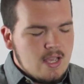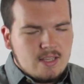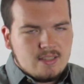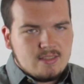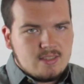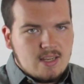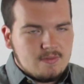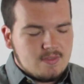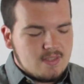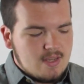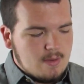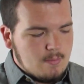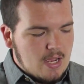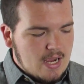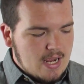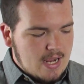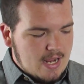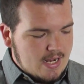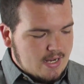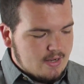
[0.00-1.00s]
safe, semi,
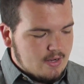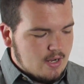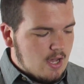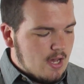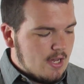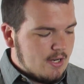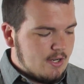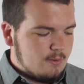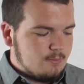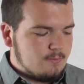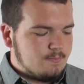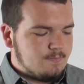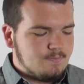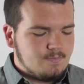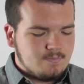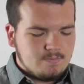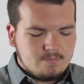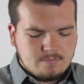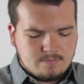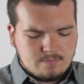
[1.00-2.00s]
and auto.
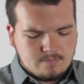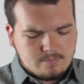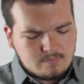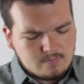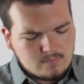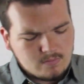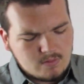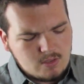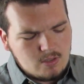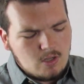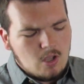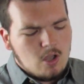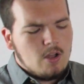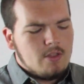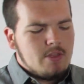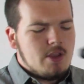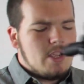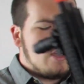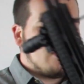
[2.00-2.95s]
On the